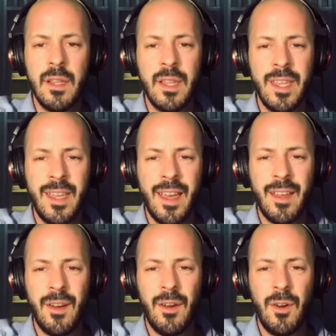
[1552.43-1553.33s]
the
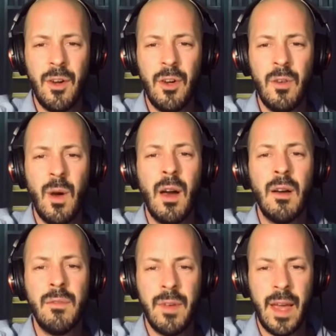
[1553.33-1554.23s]
echo
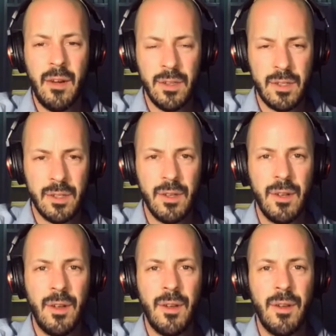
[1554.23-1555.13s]
of our
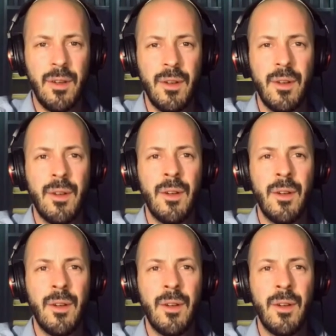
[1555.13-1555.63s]
turning.